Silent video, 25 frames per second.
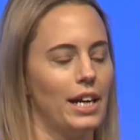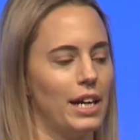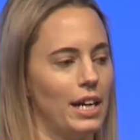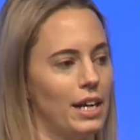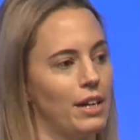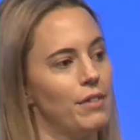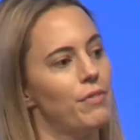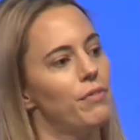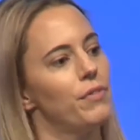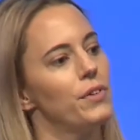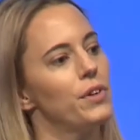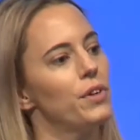
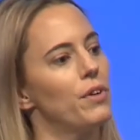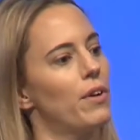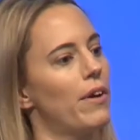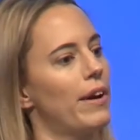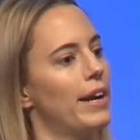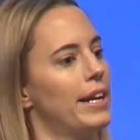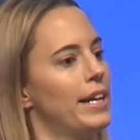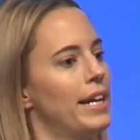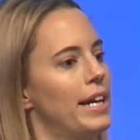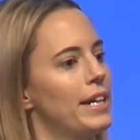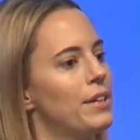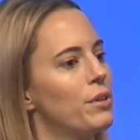If you are
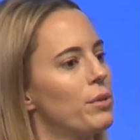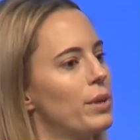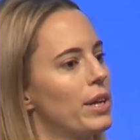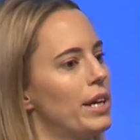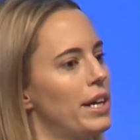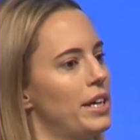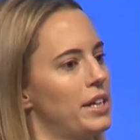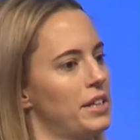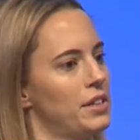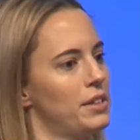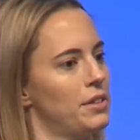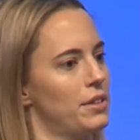an
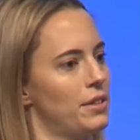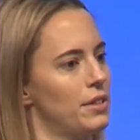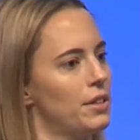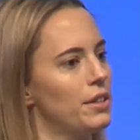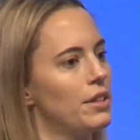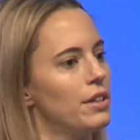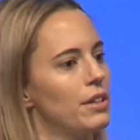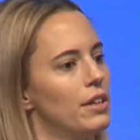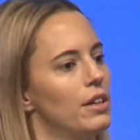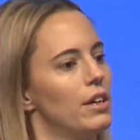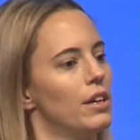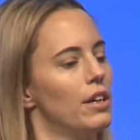
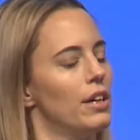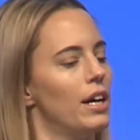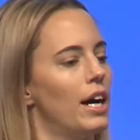educator,